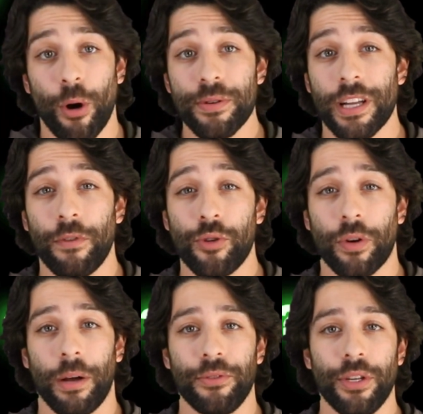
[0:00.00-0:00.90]
most of which will
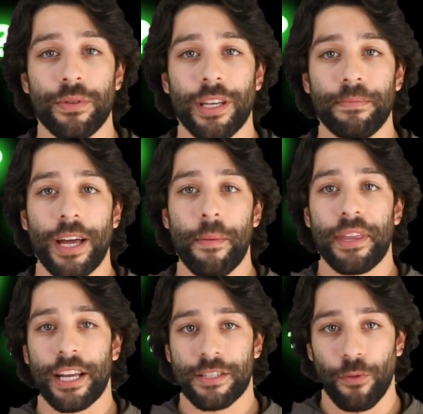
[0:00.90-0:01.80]
come due sometime in
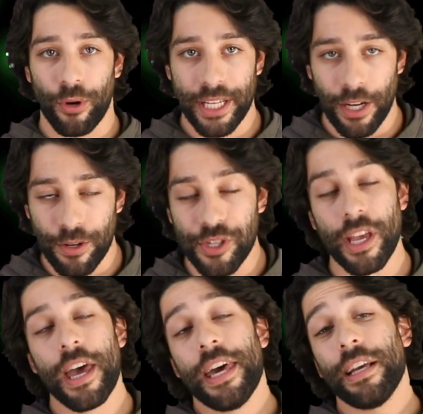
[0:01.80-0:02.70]
the next four
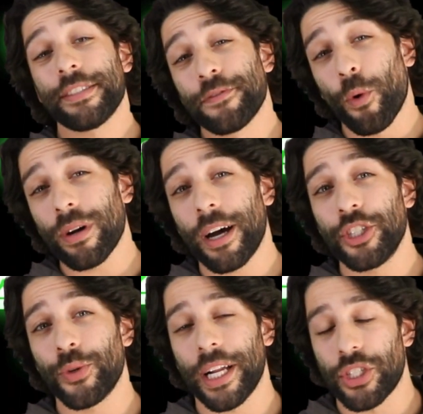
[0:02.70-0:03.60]
years, is four
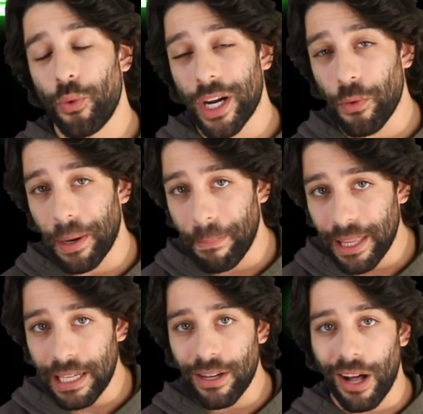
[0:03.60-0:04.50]
hundred twenty-one
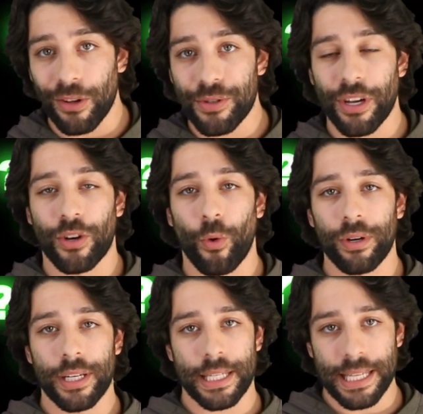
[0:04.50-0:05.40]
million dollars, according to The